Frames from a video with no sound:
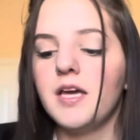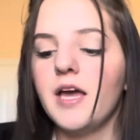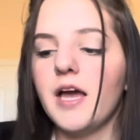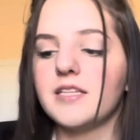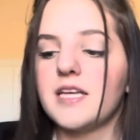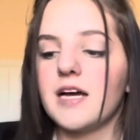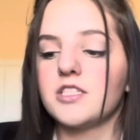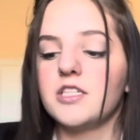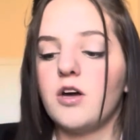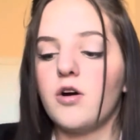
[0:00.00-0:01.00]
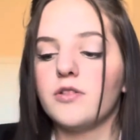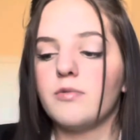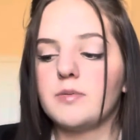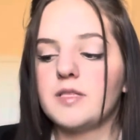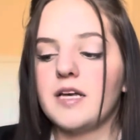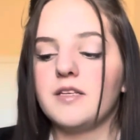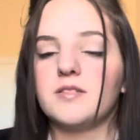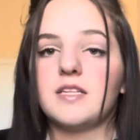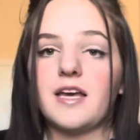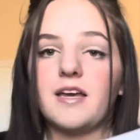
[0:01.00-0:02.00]
And it's actually on the website
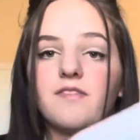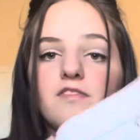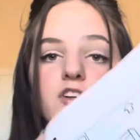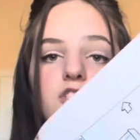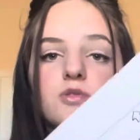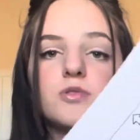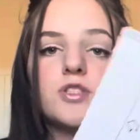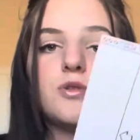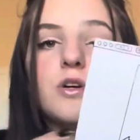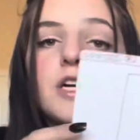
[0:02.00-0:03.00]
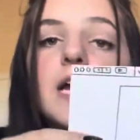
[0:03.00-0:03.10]
using a virtual tour